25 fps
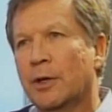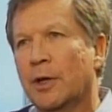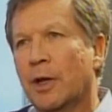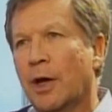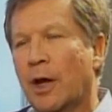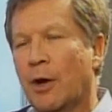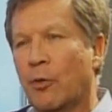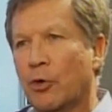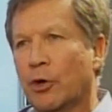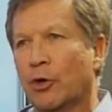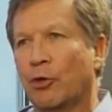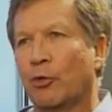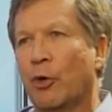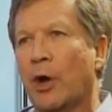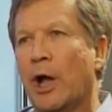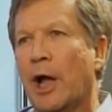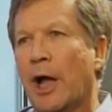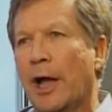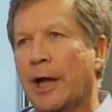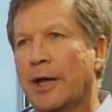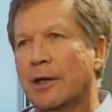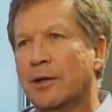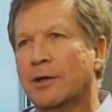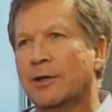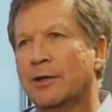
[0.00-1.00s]
I want to
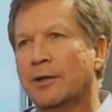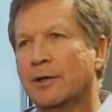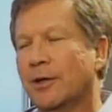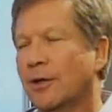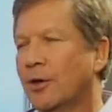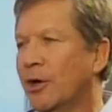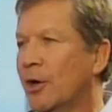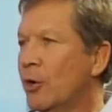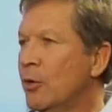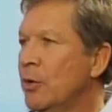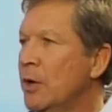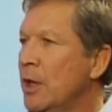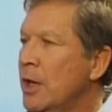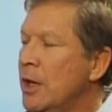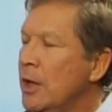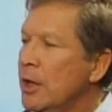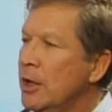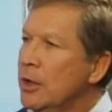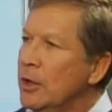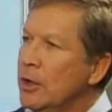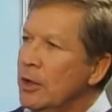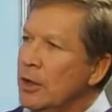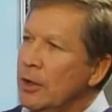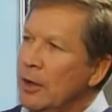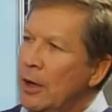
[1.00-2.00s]
ride, you know.
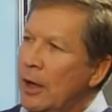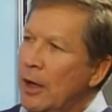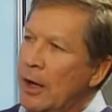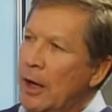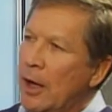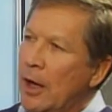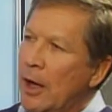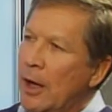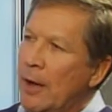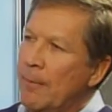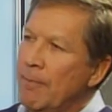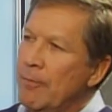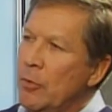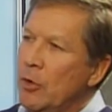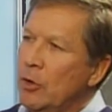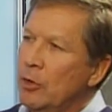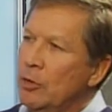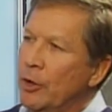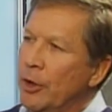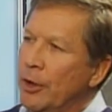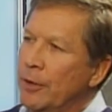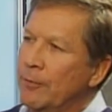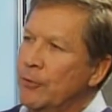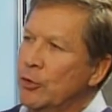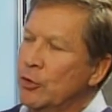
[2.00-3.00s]

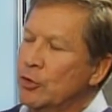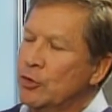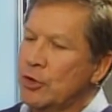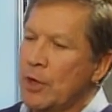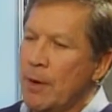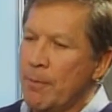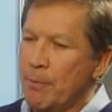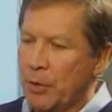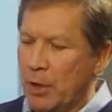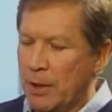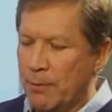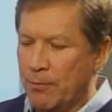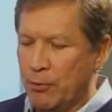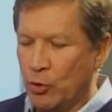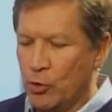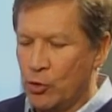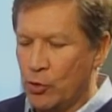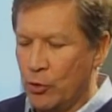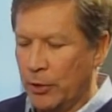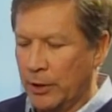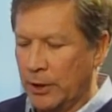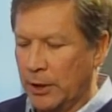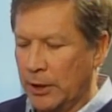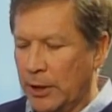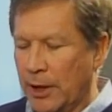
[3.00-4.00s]
Look, there's some people who
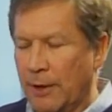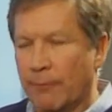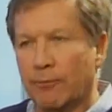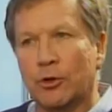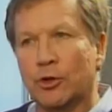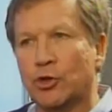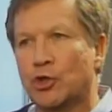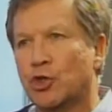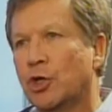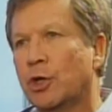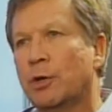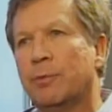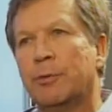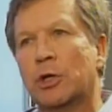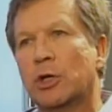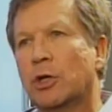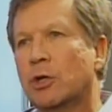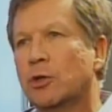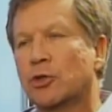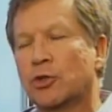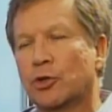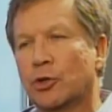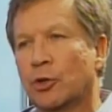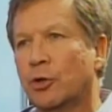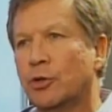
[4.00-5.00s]
are going to have legitimate
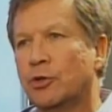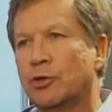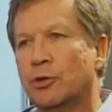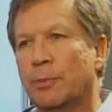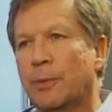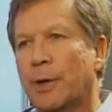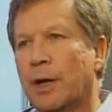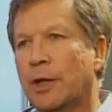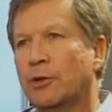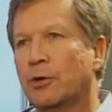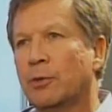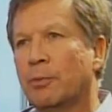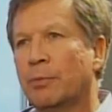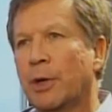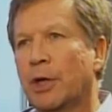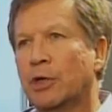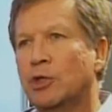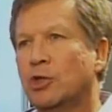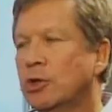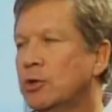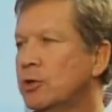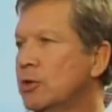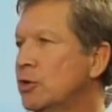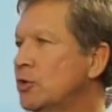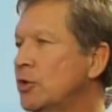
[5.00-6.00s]
concerns about the
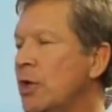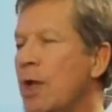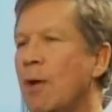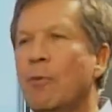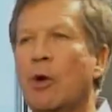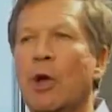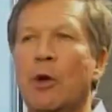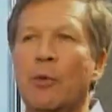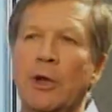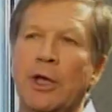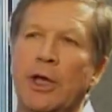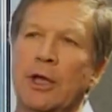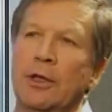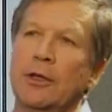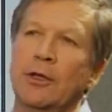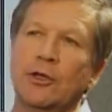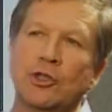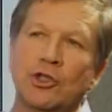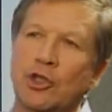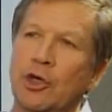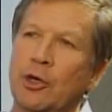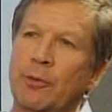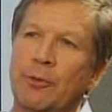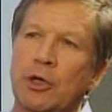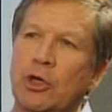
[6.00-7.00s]
budget, the same way we had
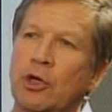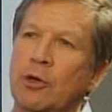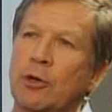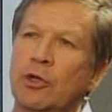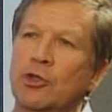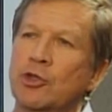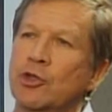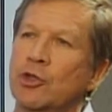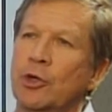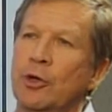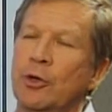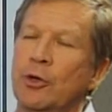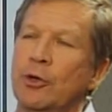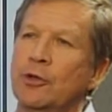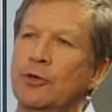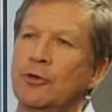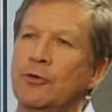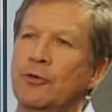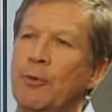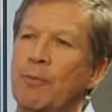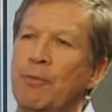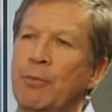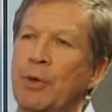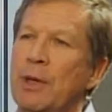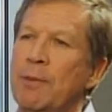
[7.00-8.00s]
legitimate concerns
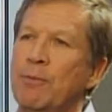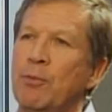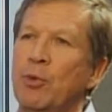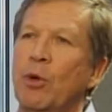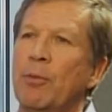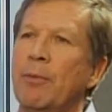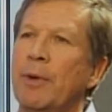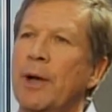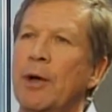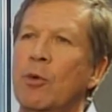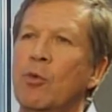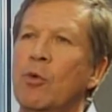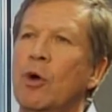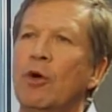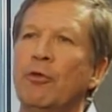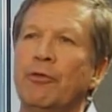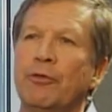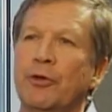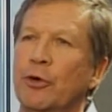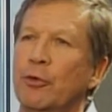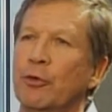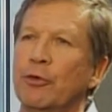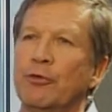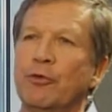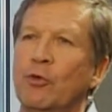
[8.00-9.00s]
from people about
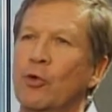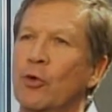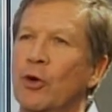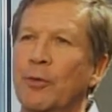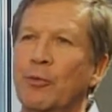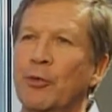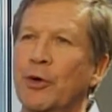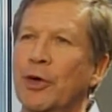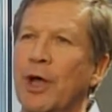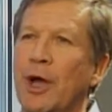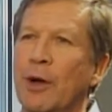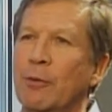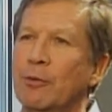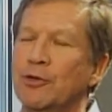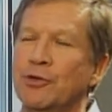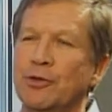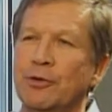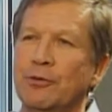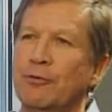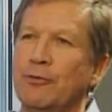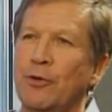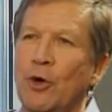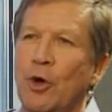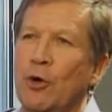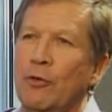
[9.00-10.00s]
welfare reform when I was
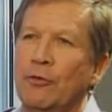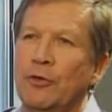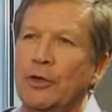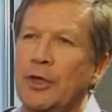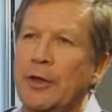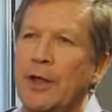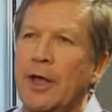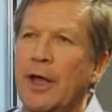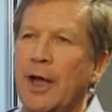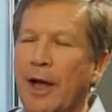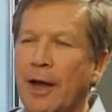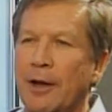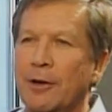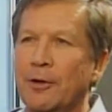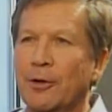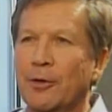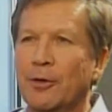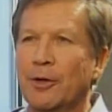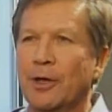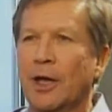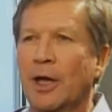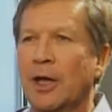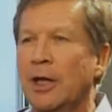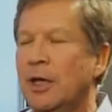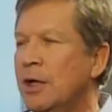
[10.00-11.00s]
involved in that,
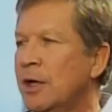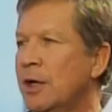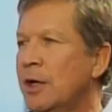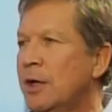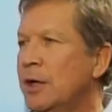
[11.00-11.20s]
okay?